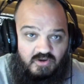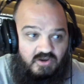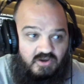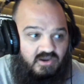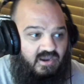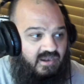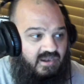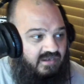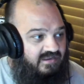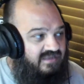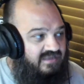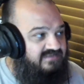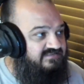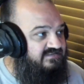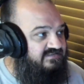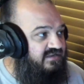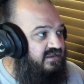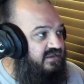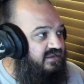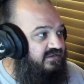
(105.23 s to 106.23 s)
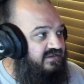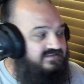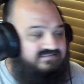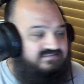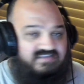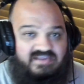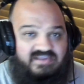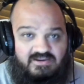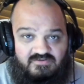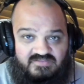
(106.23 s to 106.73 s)
And let's
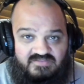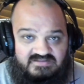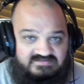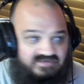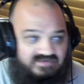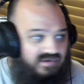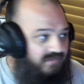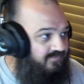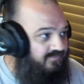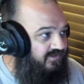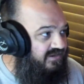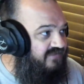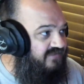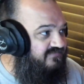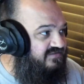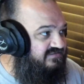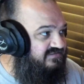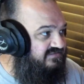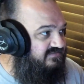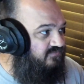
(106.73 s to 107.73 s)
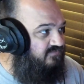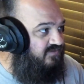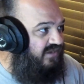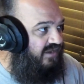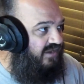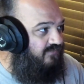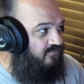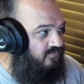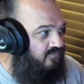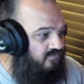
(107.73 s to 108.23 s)
hear this. And I believe this is when
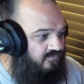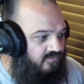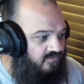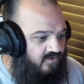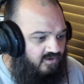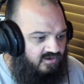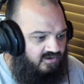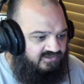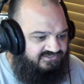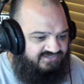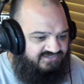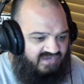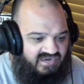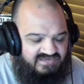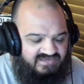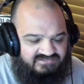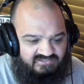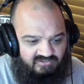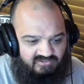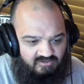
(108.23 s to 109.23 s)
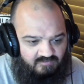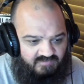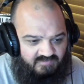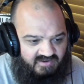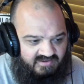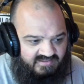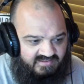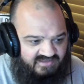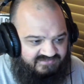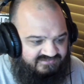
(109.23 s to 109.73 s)
they were changed a little
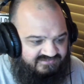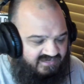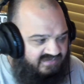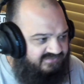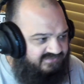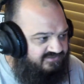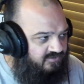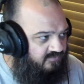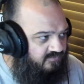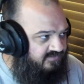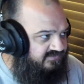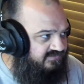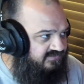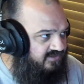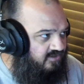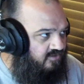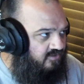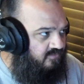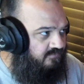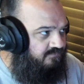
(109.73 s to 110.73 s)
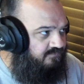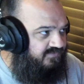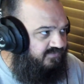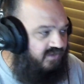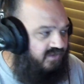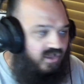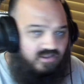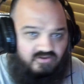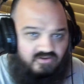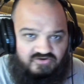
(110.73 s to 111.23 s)
bit, and they changed their
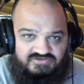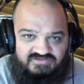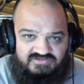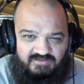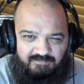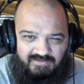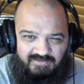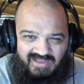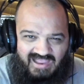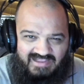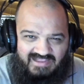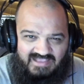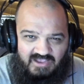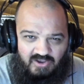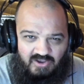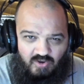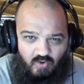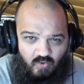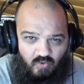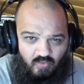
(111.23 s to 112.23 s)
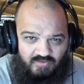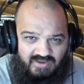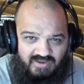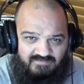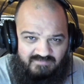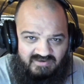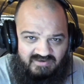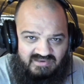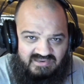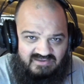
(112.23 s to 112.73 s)
colors to black and gold, I
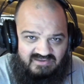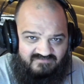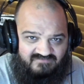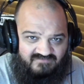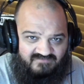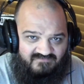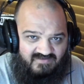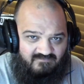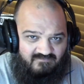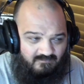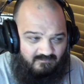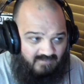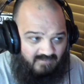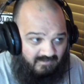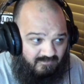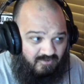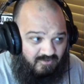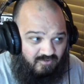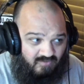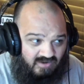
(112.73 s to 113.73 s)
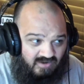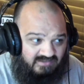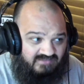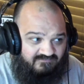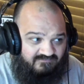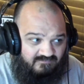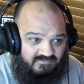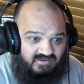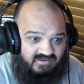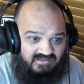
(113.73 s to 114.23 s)
believe, if I remember
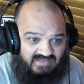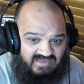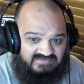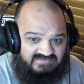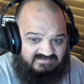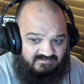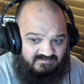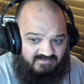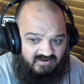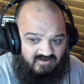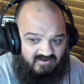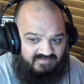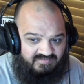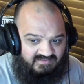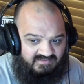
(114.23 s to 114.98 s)
correctly from the Glastonbury.